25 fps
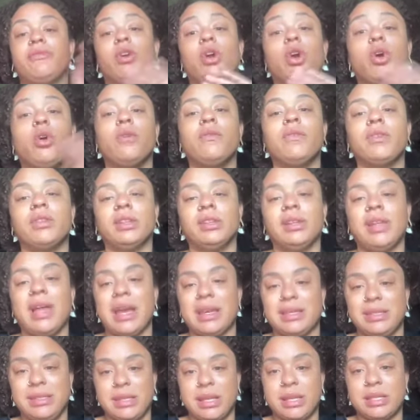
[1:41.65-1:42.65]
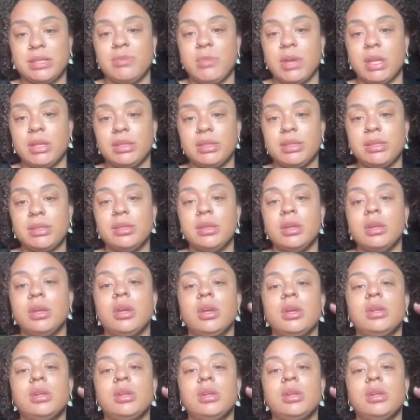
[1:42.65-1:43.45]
for over the last six months.